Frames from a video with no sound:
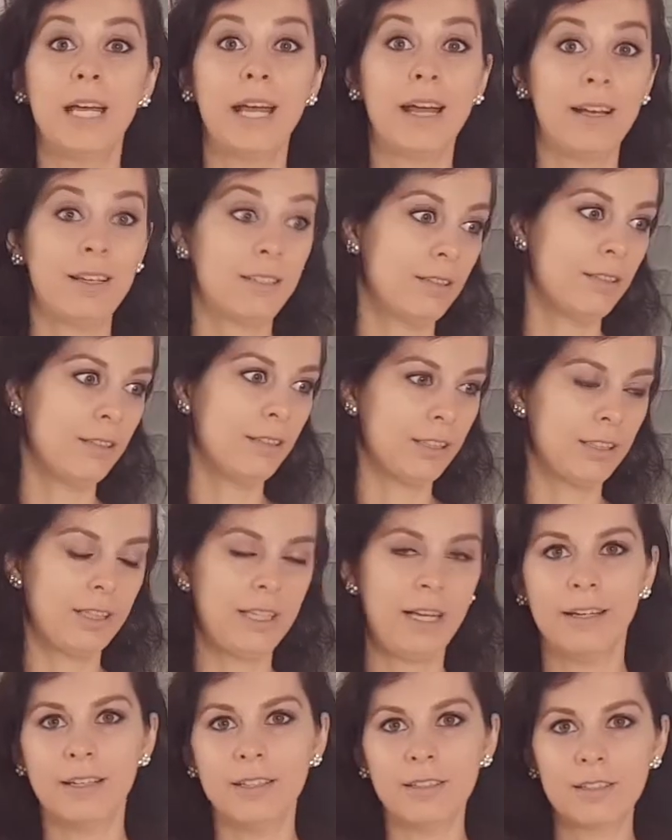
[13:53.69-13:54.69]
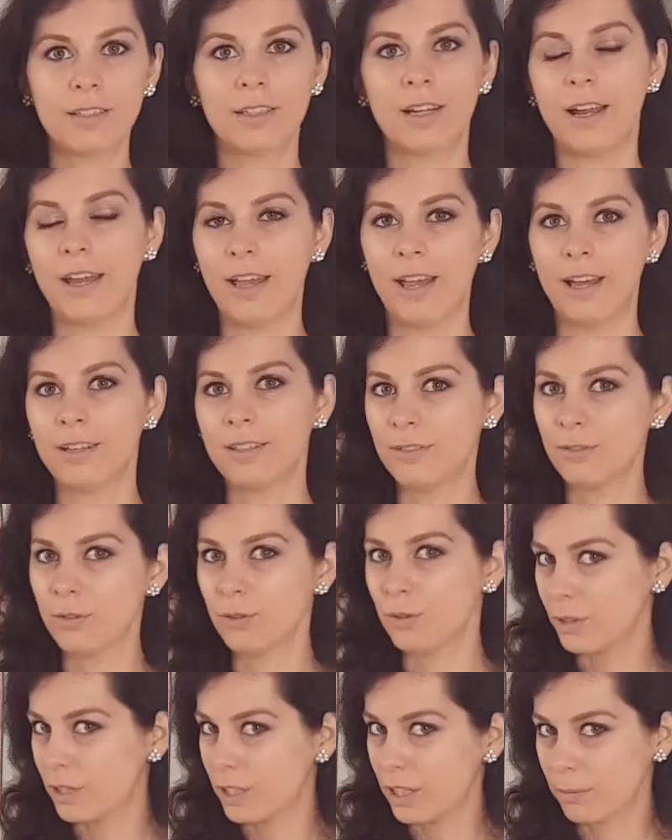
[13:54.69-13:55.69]
as the clients that I had
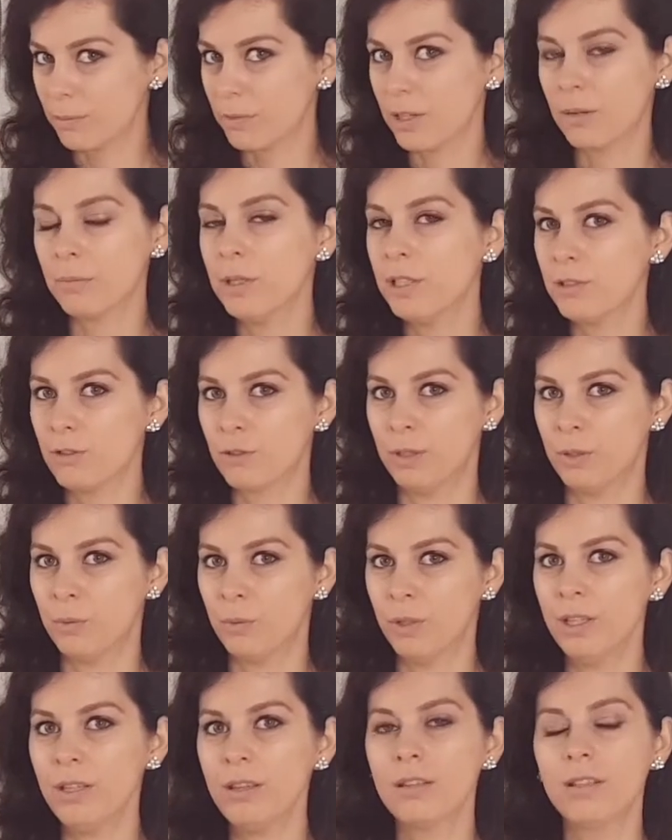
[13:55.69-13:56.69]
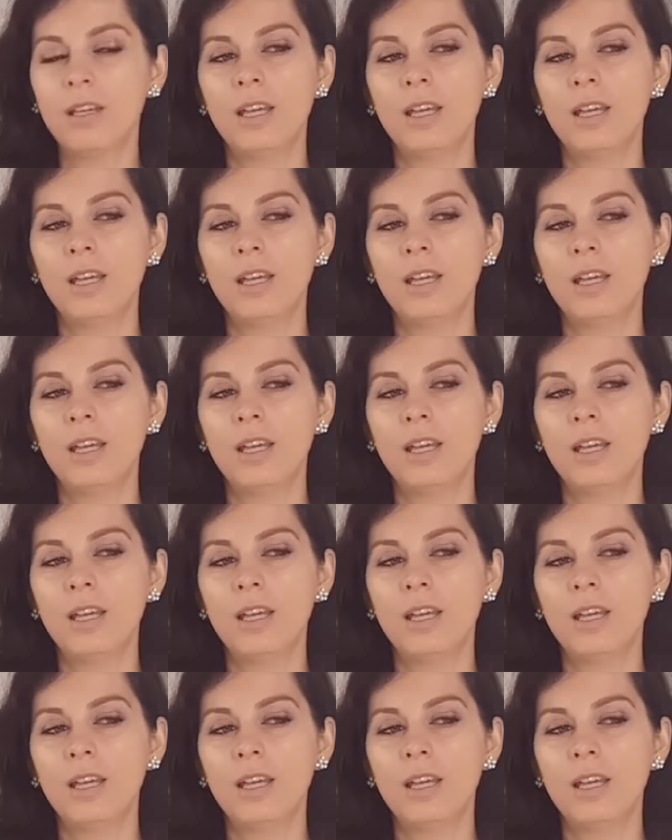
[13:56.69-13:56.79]
kept coming to me with,